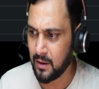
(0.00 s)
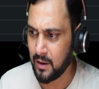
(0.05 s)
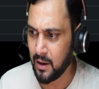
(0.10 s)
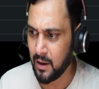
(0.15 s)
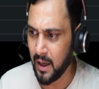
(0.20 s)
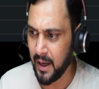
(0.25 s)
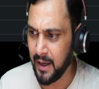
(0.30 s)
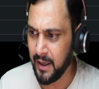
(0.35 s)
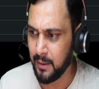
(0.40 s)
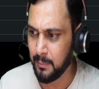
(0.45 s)

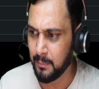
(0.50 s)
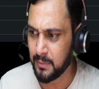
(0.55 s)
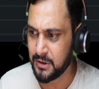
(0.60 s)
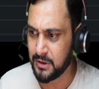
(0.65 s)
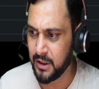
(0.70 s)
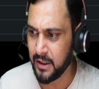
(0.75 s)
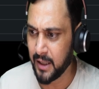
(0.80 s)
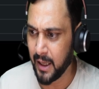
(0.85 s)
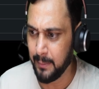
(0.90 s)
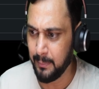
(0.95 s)
client
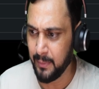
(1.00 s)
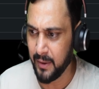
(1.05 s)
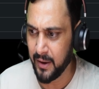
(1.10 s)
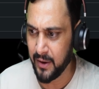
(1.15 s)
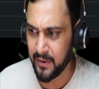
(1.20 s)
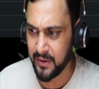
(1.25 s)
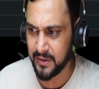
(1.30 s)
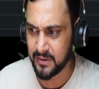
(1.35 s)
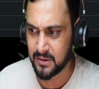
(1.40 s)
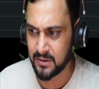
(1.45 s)
machine IP
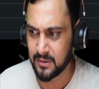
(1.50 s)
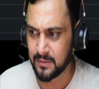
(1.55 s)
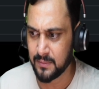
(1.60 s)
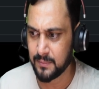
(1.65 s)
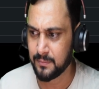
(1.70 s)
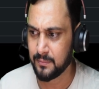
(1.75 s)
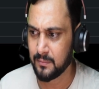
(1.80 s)
address,